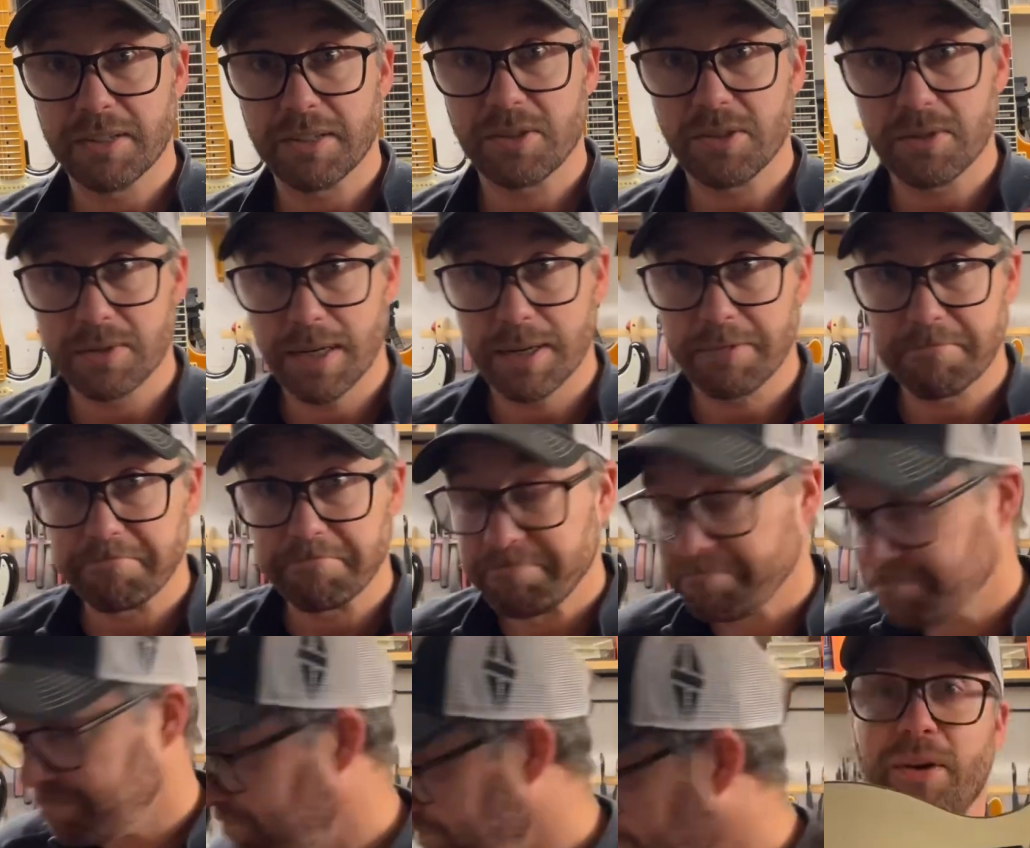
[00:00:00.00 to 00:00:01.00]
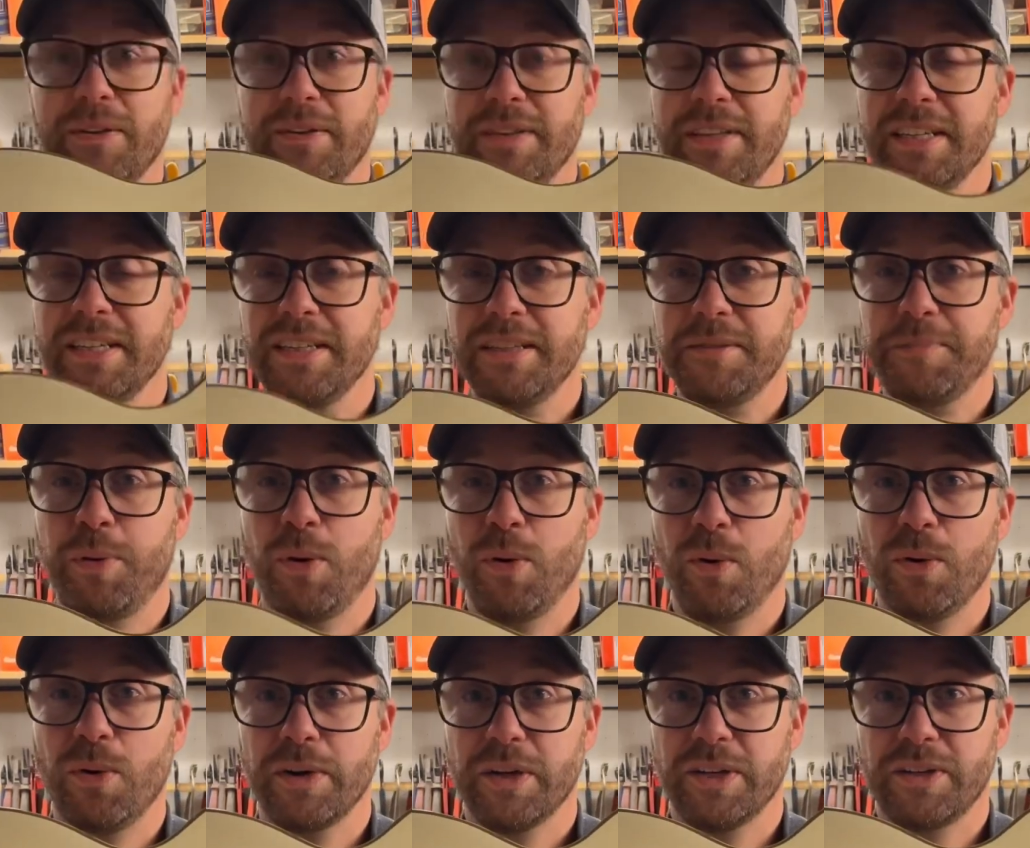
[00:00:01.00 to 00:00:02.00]
So yeah, this
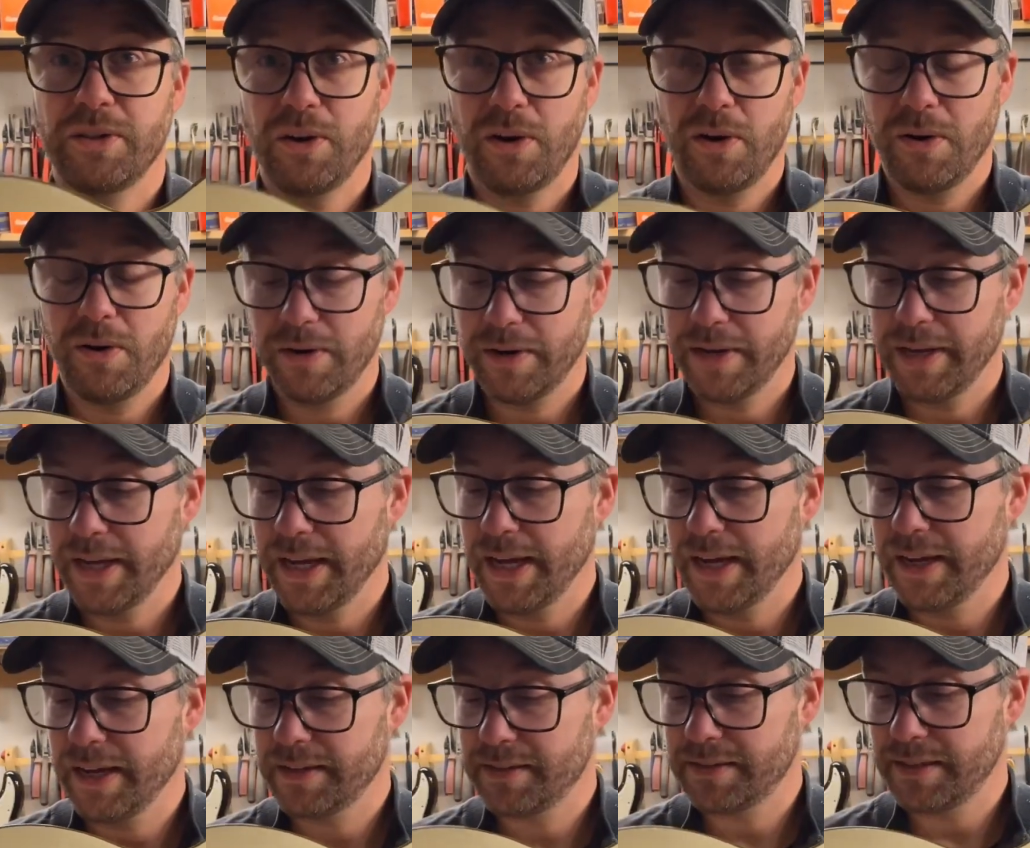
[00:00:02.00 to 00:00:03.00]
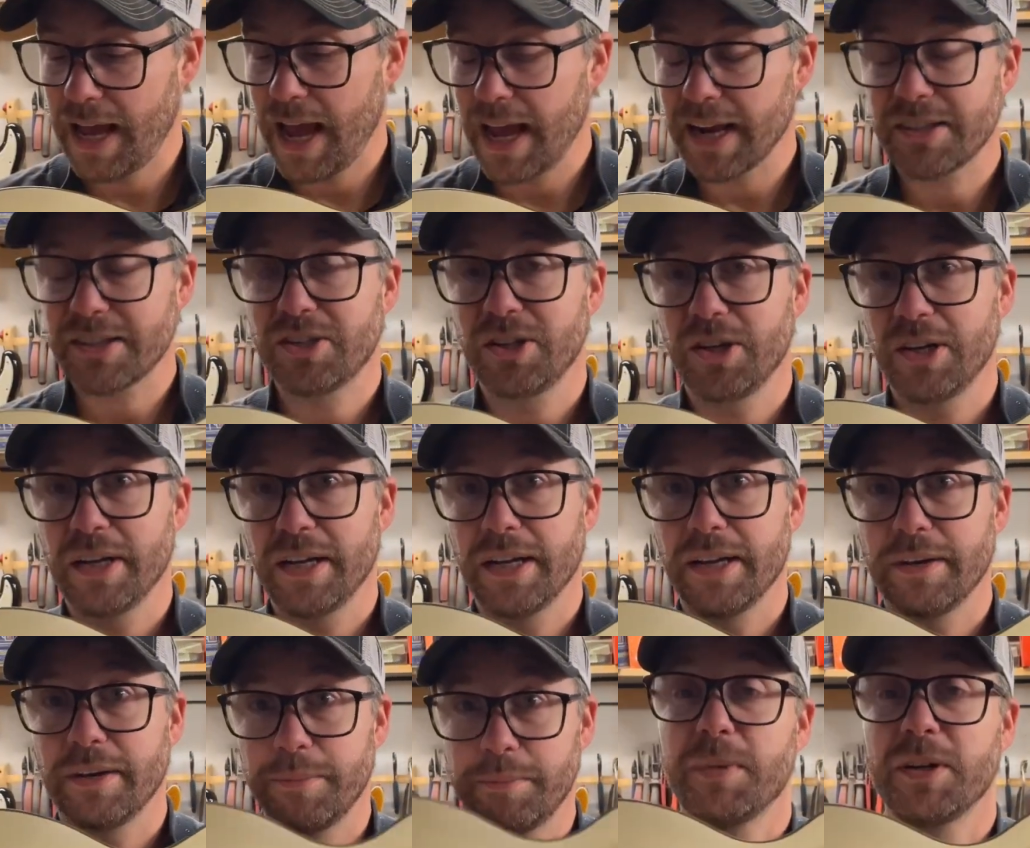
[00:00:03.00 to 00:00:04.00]
poor guitar is
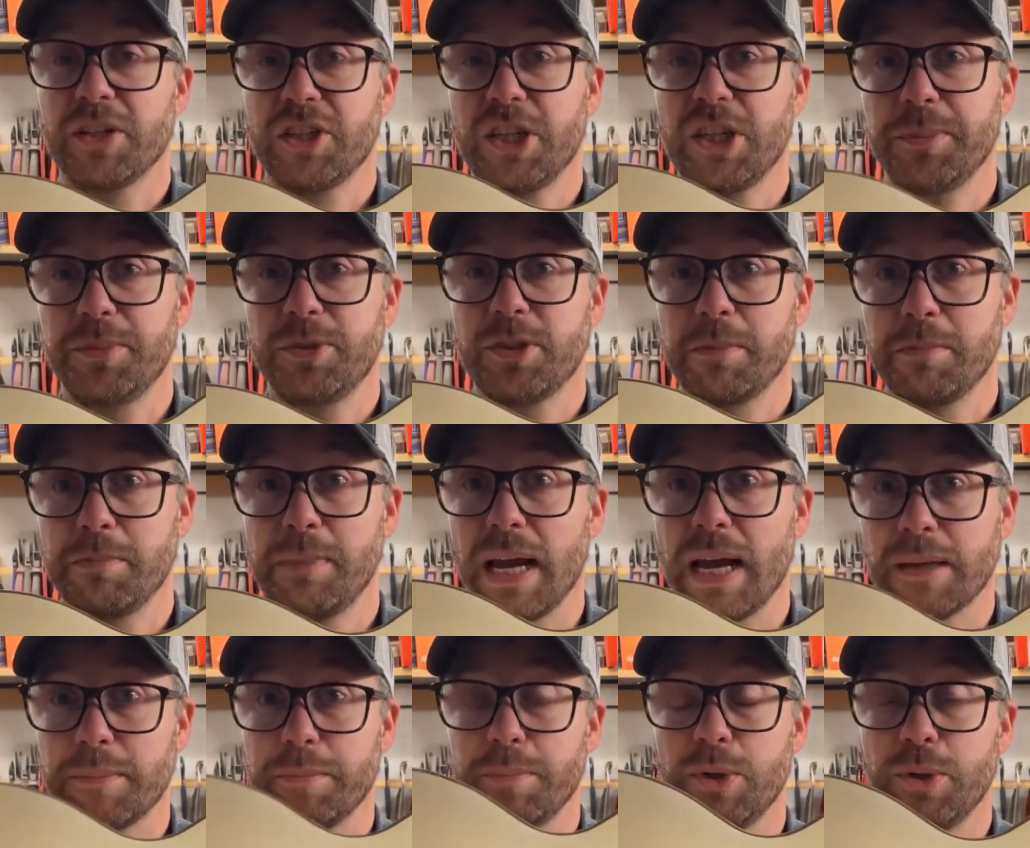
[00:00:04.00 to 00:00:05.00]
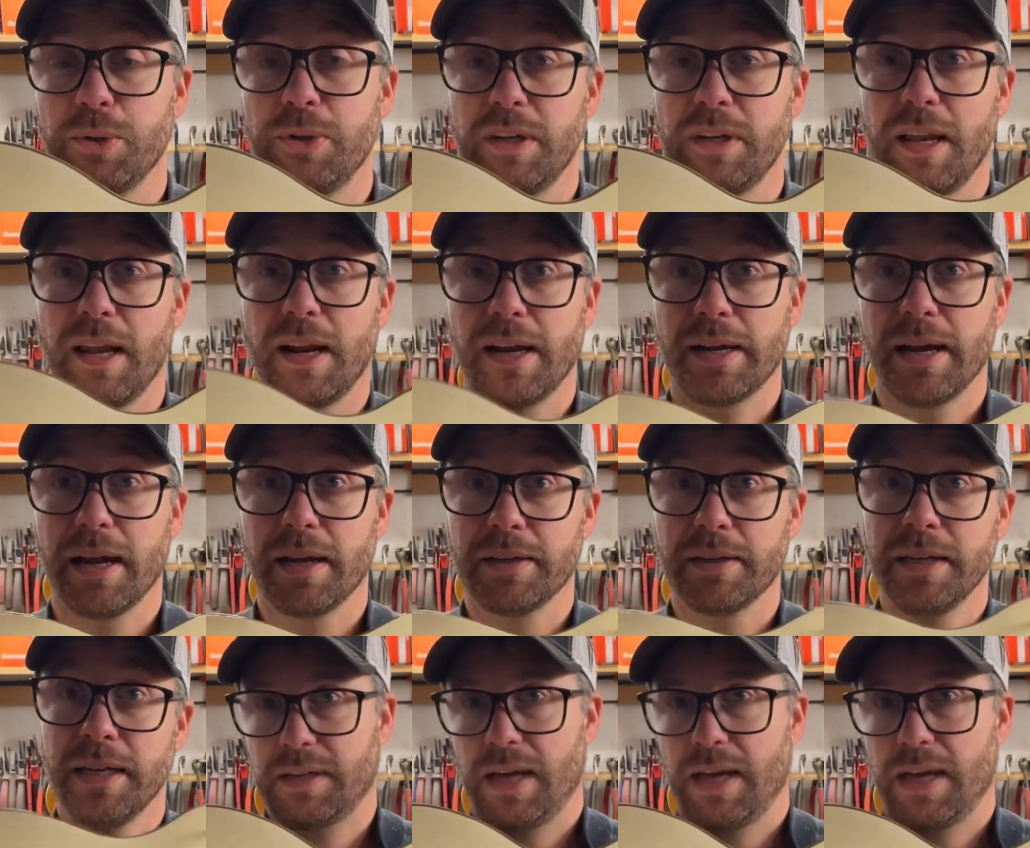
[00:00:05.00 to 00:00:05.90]
actually my Chibson Black Beauty that I got.